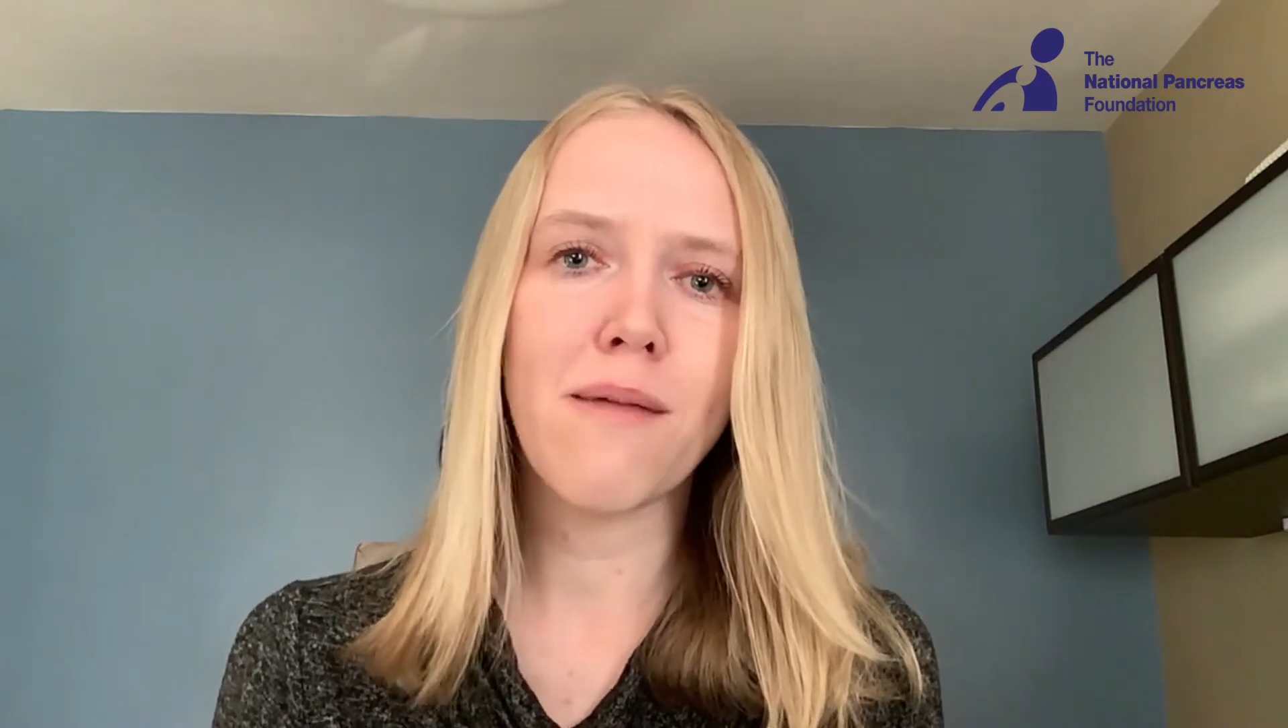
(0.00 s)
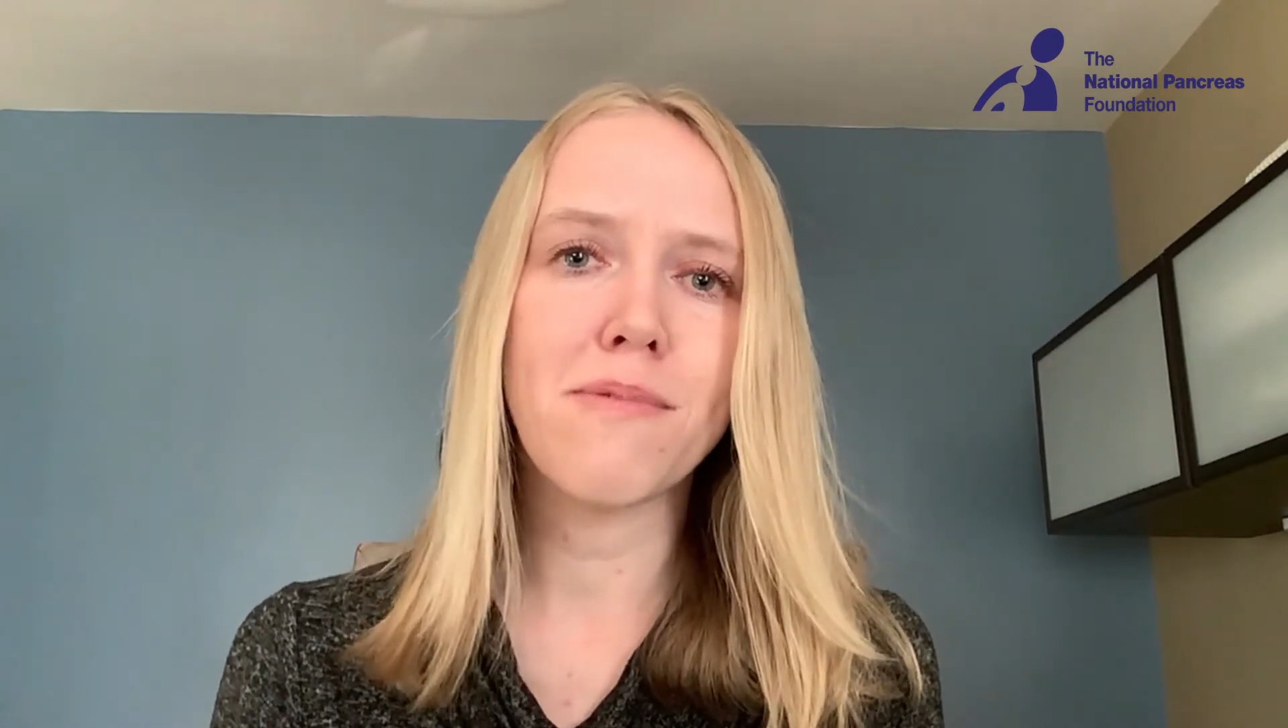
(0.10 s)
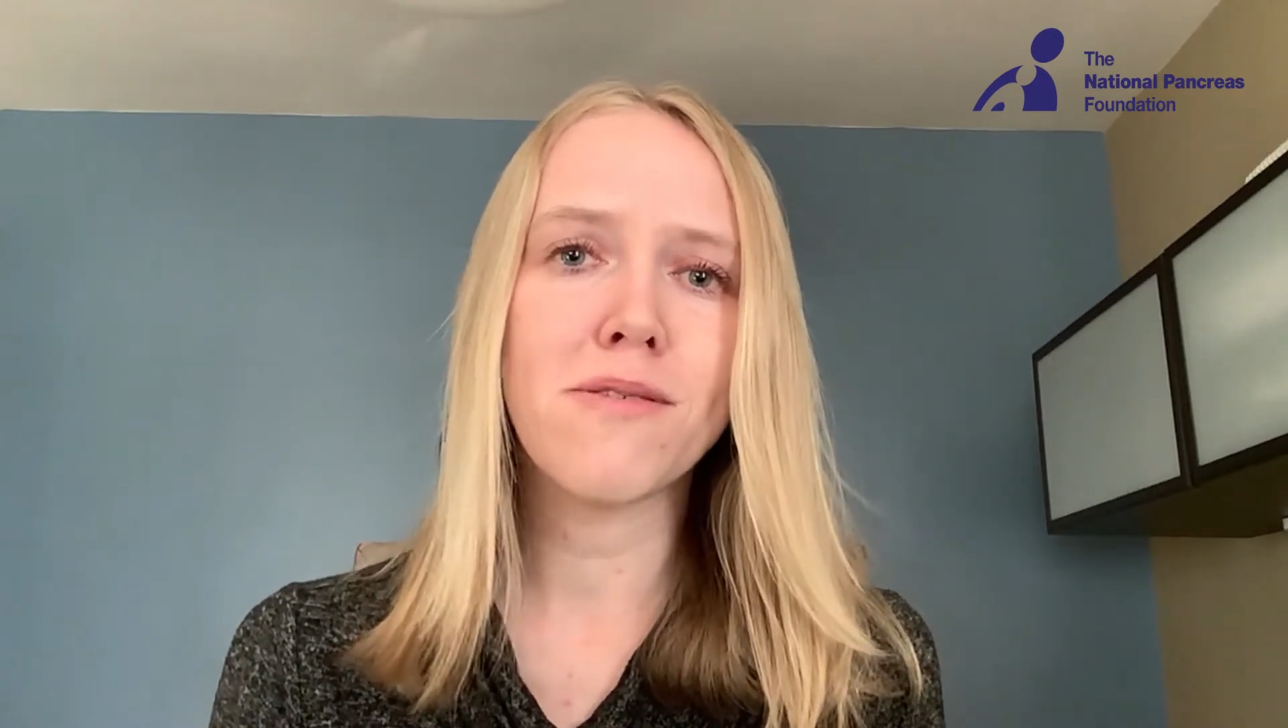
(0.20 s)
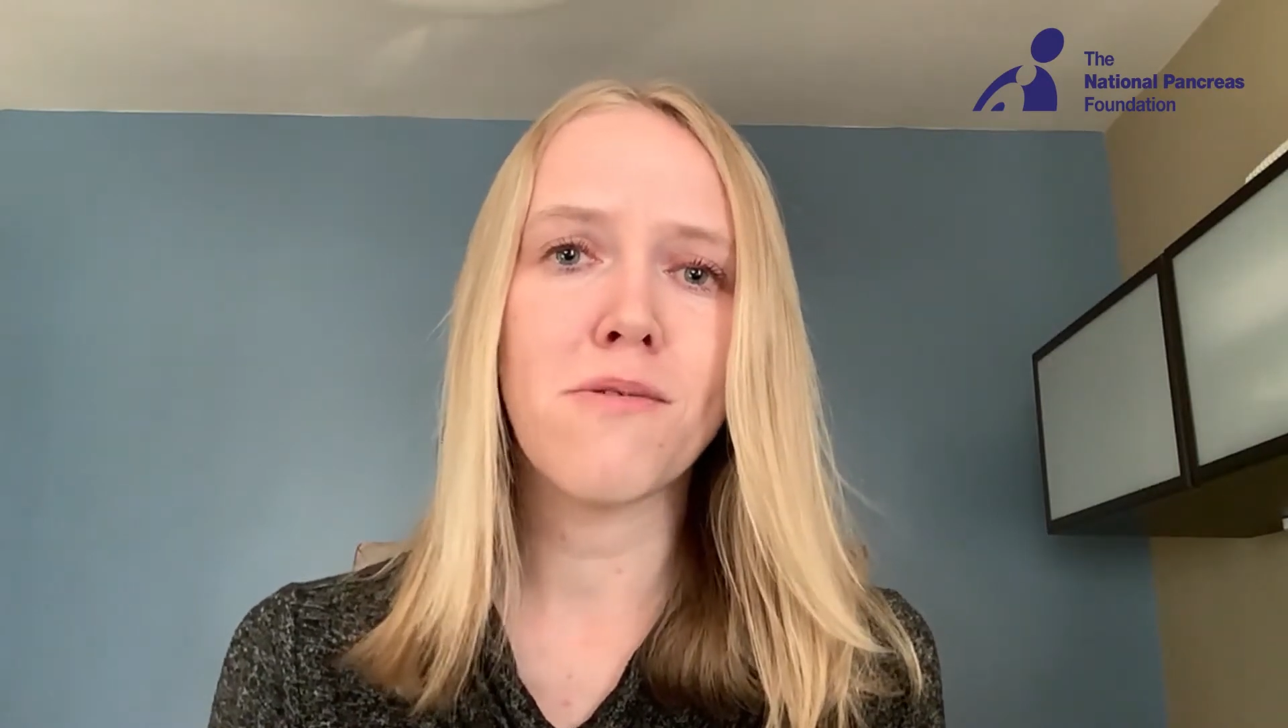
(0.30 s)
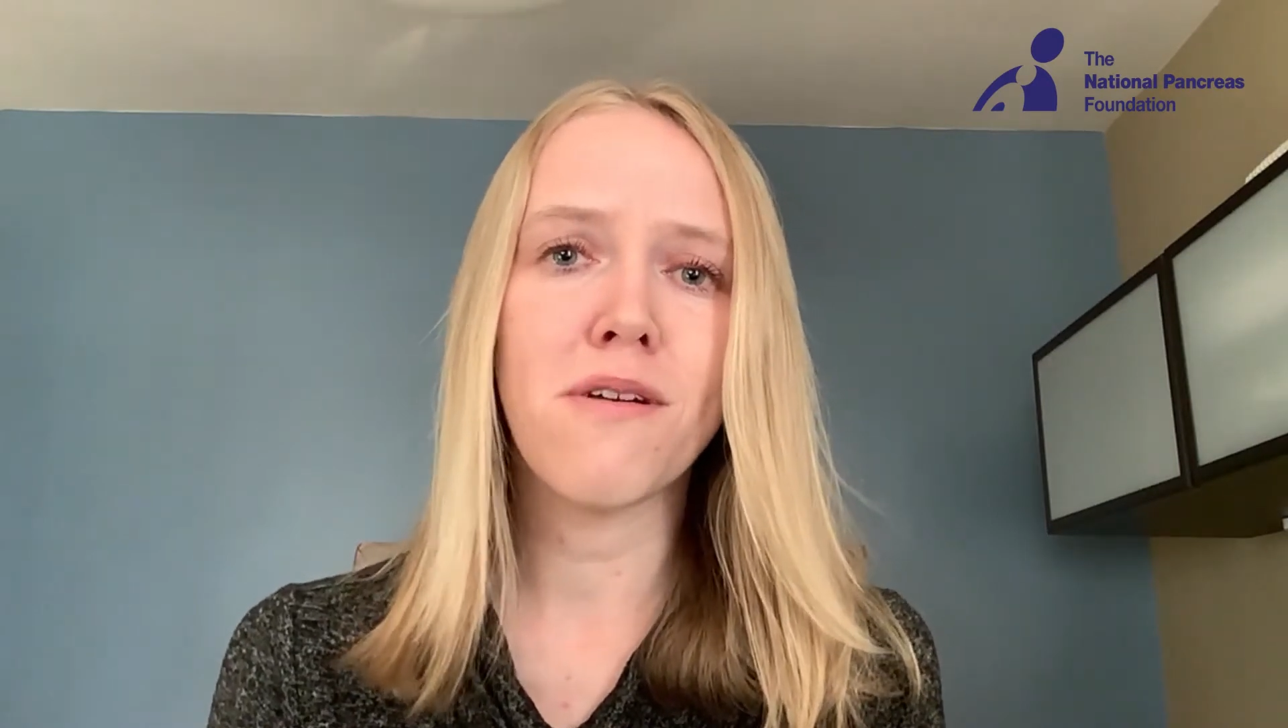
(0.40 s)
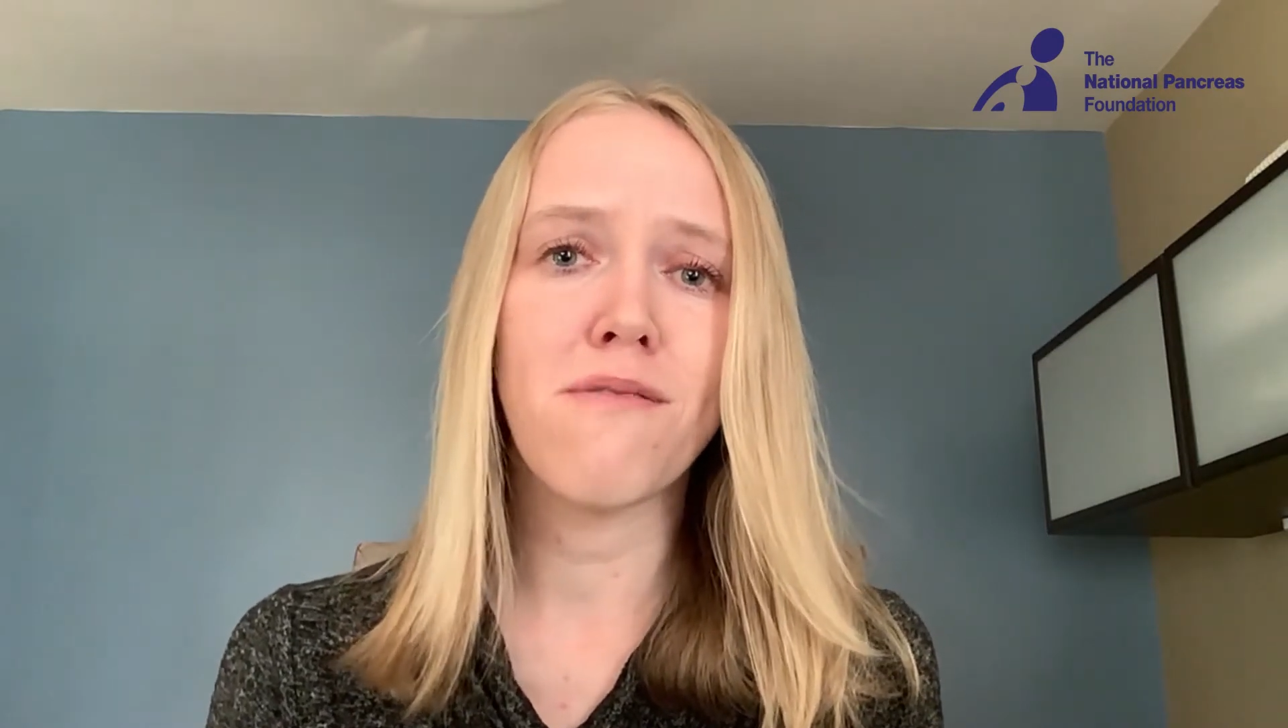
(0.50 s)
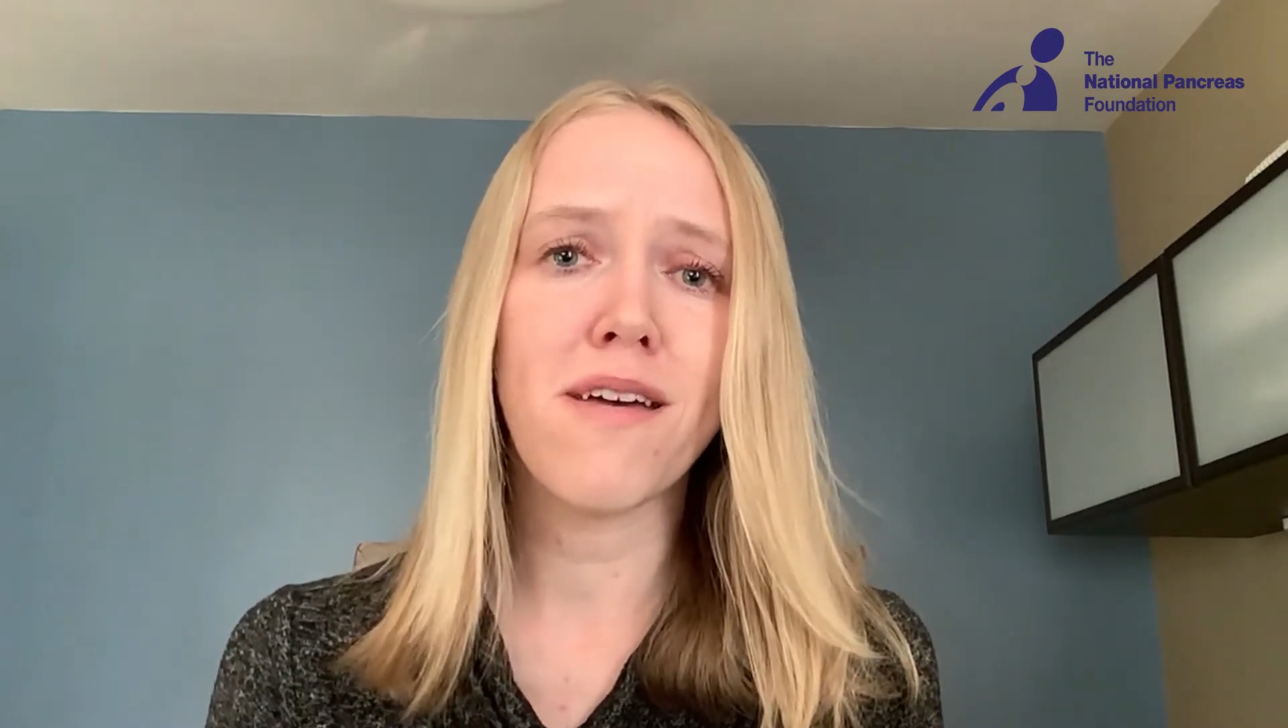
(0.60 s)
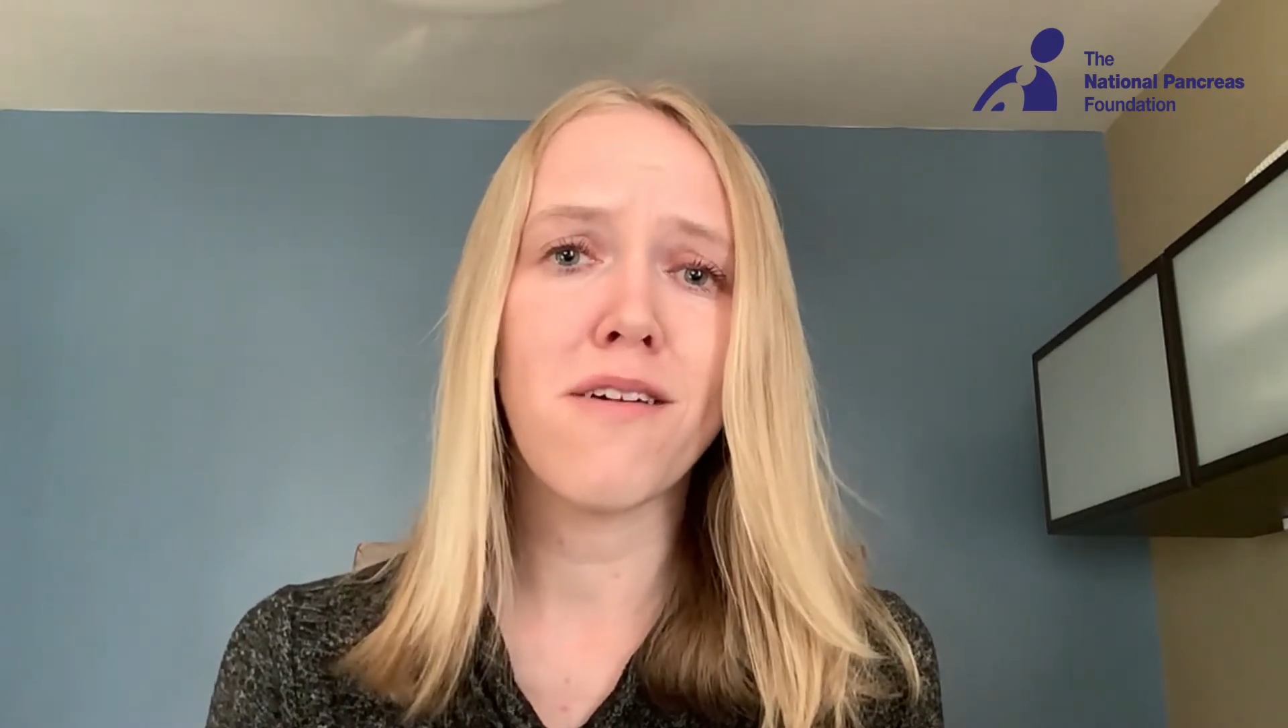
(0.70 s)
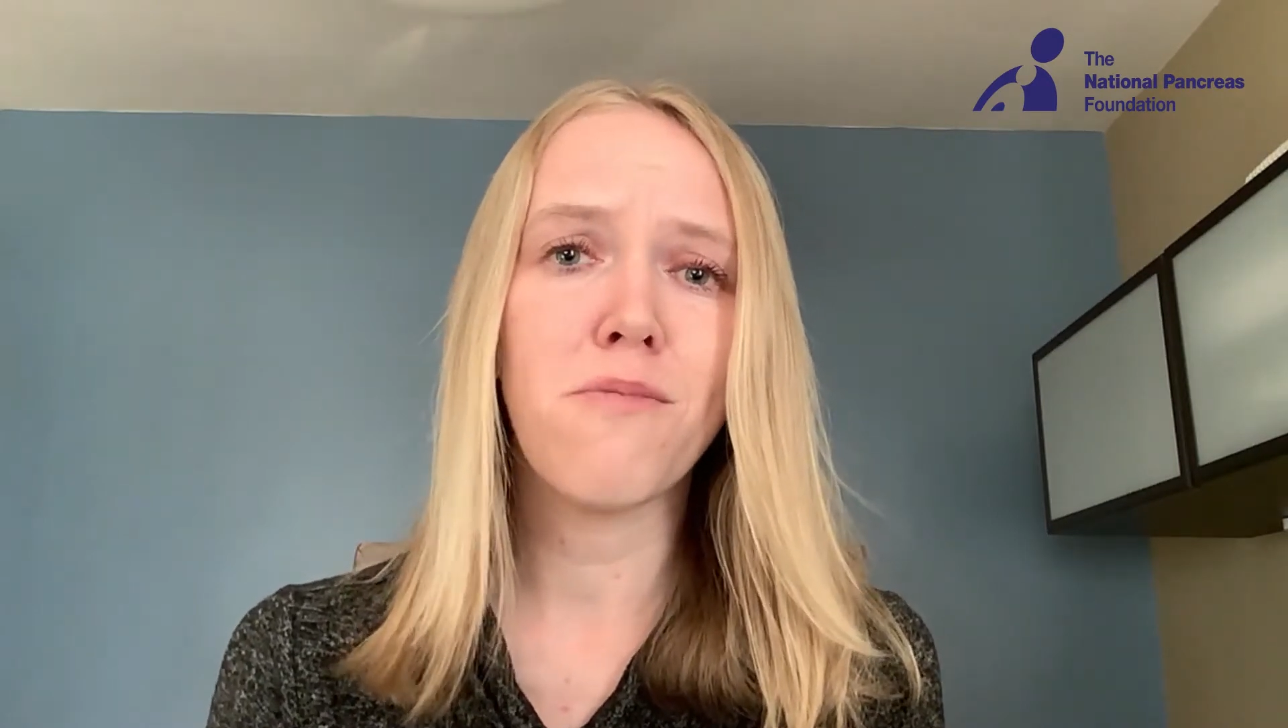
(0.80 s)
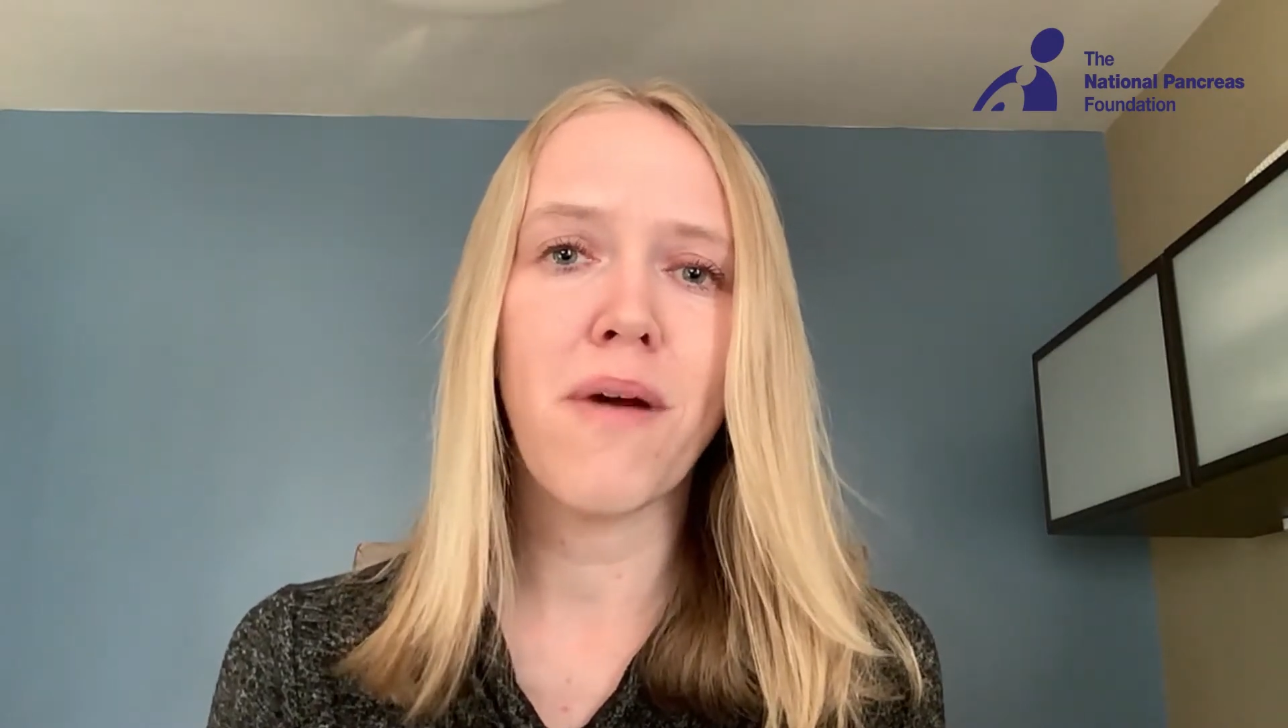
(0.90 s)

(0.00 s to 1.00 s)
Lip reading: episode of acute